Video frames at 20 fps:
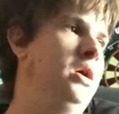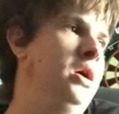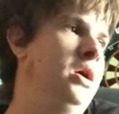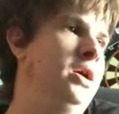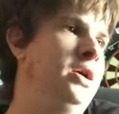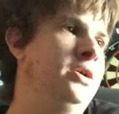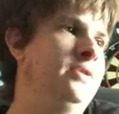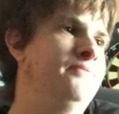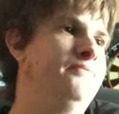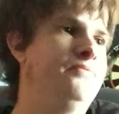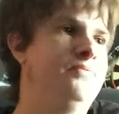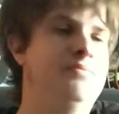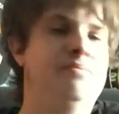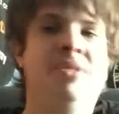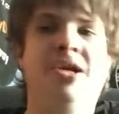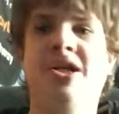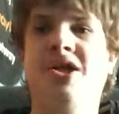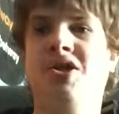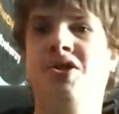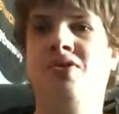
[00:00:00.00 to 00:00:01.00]
Um,
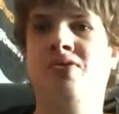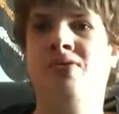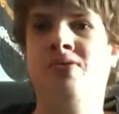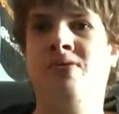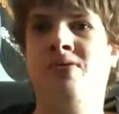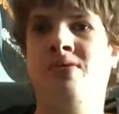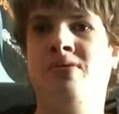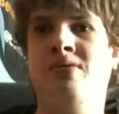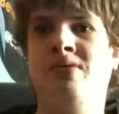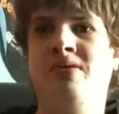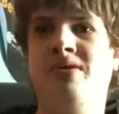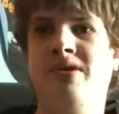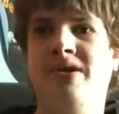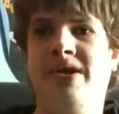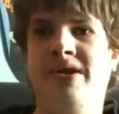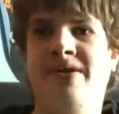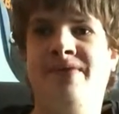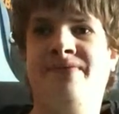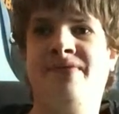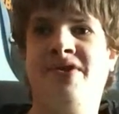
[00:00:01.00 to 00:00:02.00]
make sure
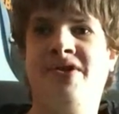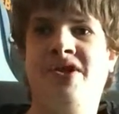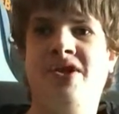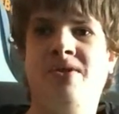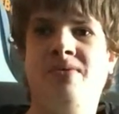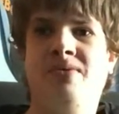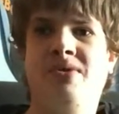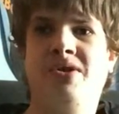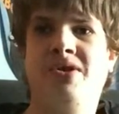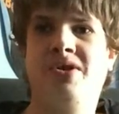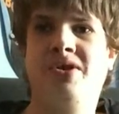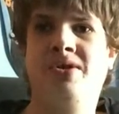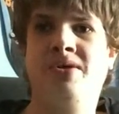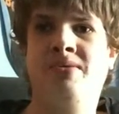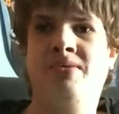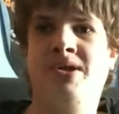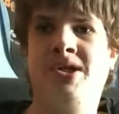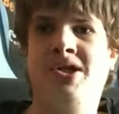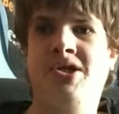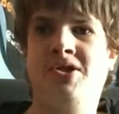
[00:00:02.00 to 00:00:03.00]
if you do want to
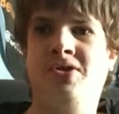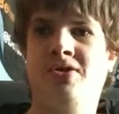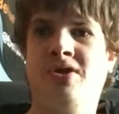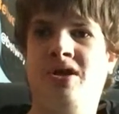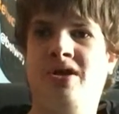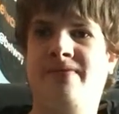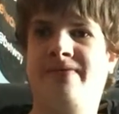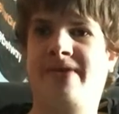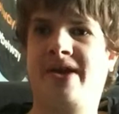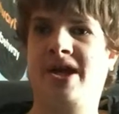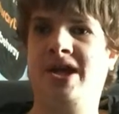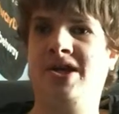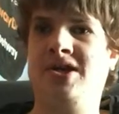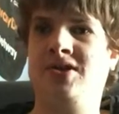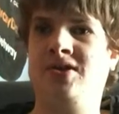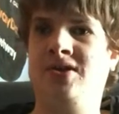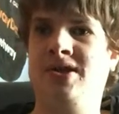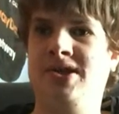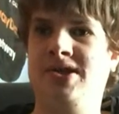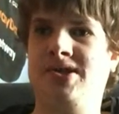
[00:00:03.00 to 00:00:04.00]
do this, your
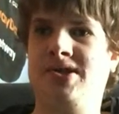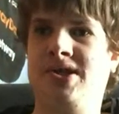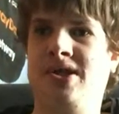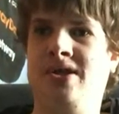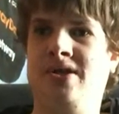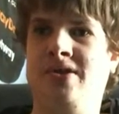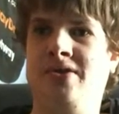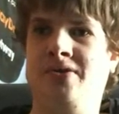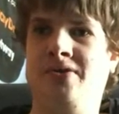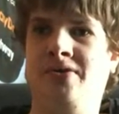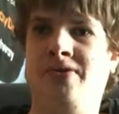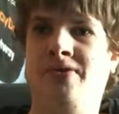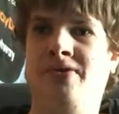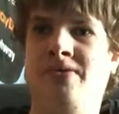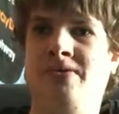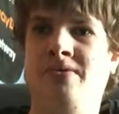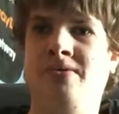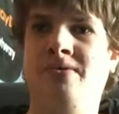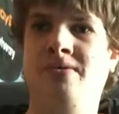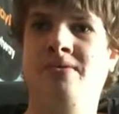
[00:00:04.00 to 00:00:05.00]
notification is turned on
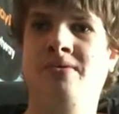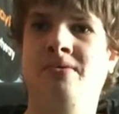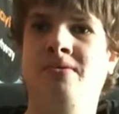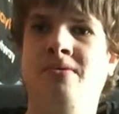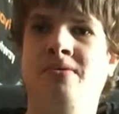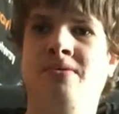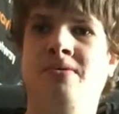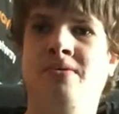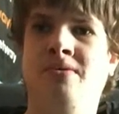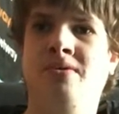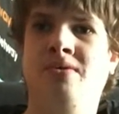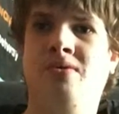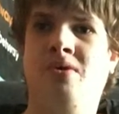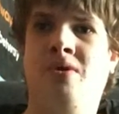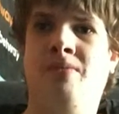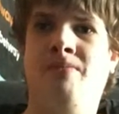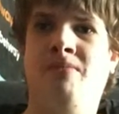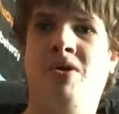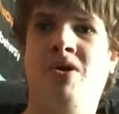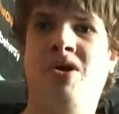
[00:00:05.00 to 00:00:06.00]

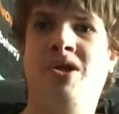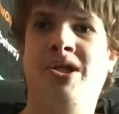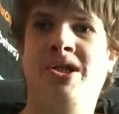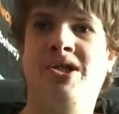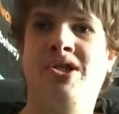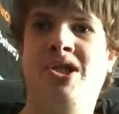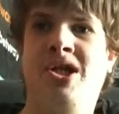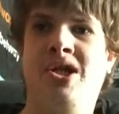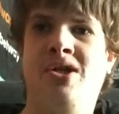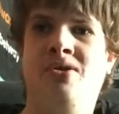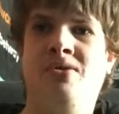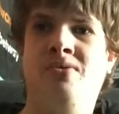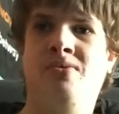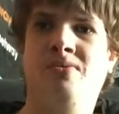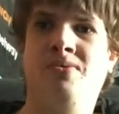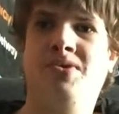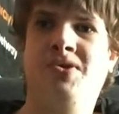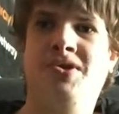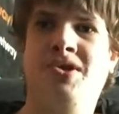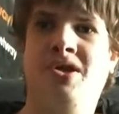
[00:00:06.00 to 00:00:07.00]
on my
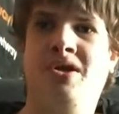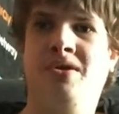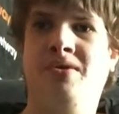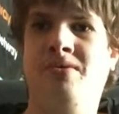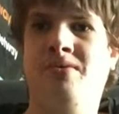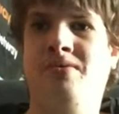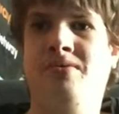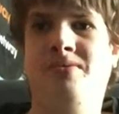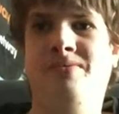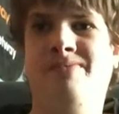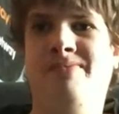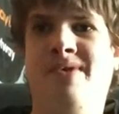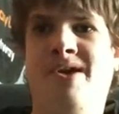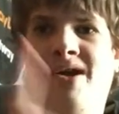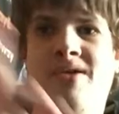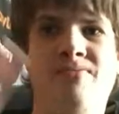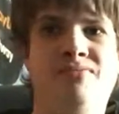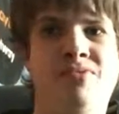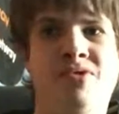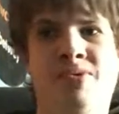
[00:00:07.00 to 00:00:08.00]
channel, so
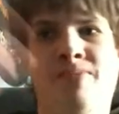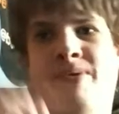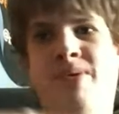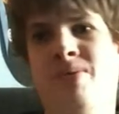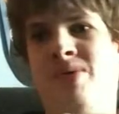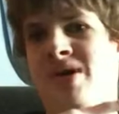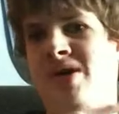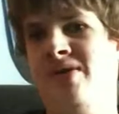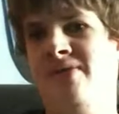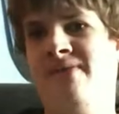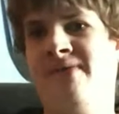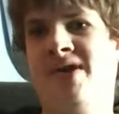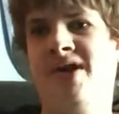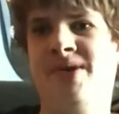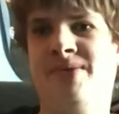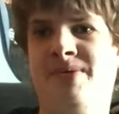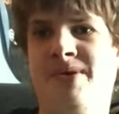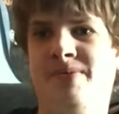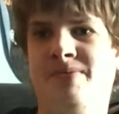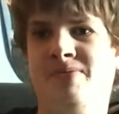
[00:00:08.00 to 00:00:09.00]
you'll be one of the
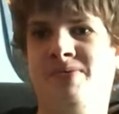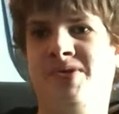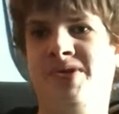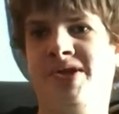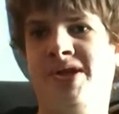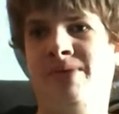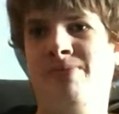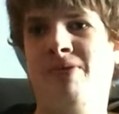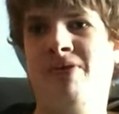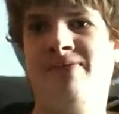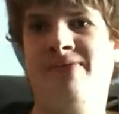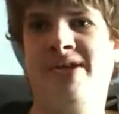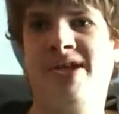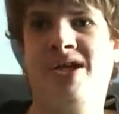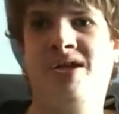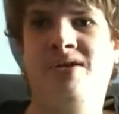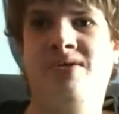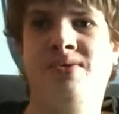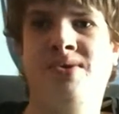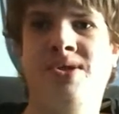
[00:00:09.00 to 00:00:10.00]
first people to see my
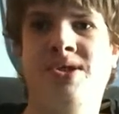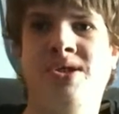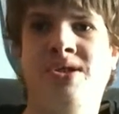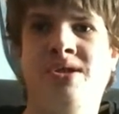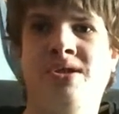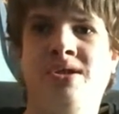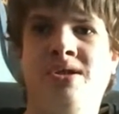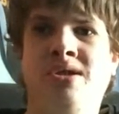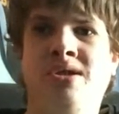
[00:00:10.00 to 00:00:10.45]
videos.